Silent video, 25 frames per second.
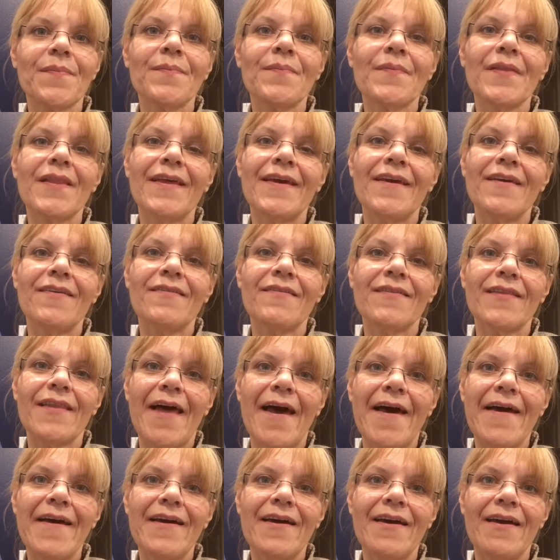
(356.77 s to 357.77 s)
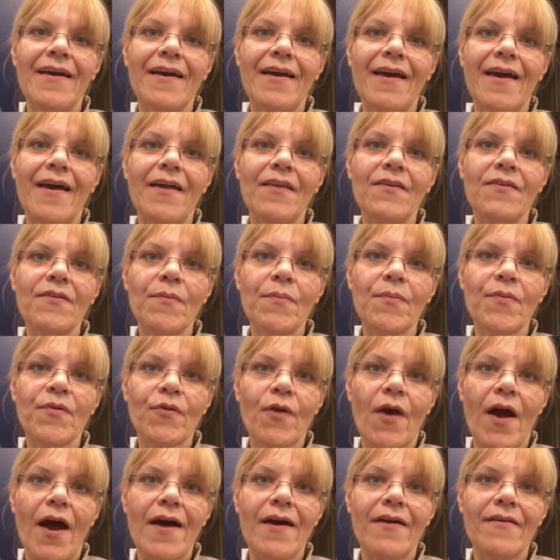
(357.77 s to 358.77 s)
Please like and
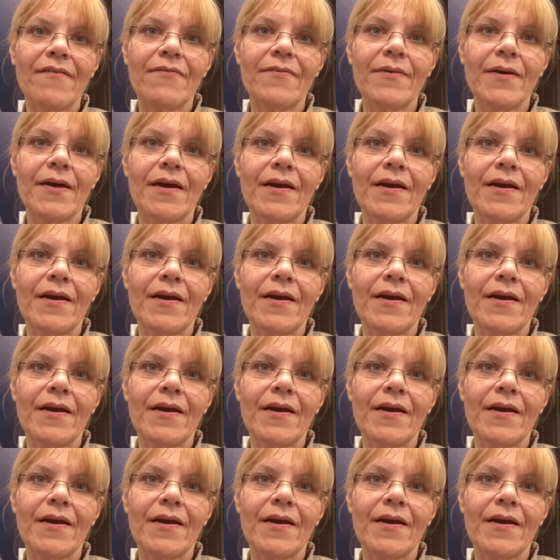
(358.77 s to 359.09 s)
subscribe